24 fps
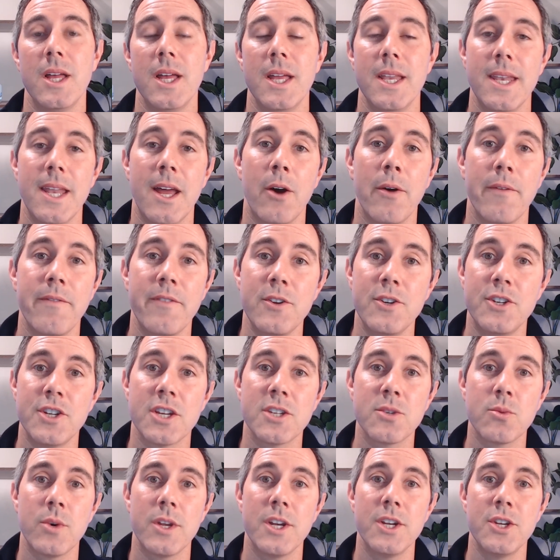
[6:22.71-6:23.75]
Now, if you
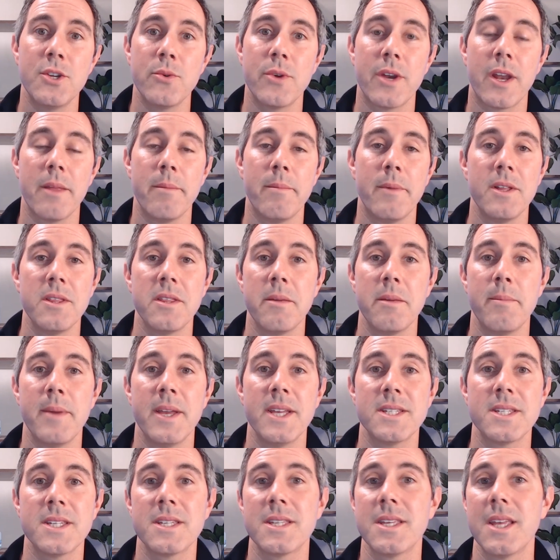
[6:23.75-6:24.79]
just want to do it on a monthly
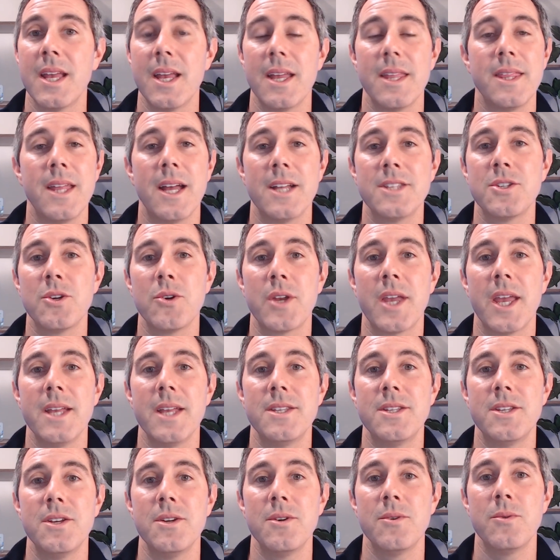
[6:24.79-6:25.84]
basis, that's okay
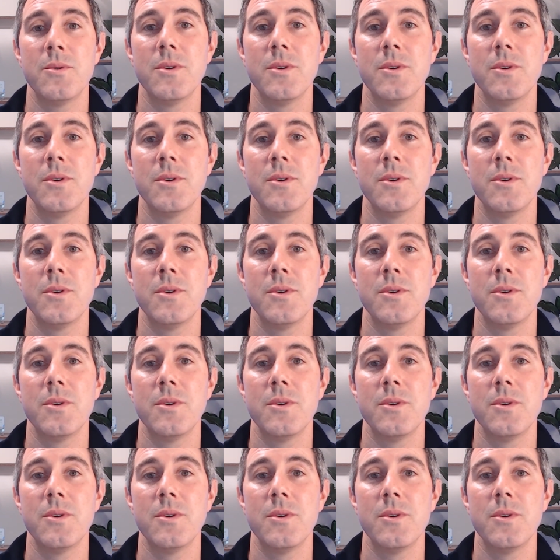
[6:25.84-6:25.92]
too.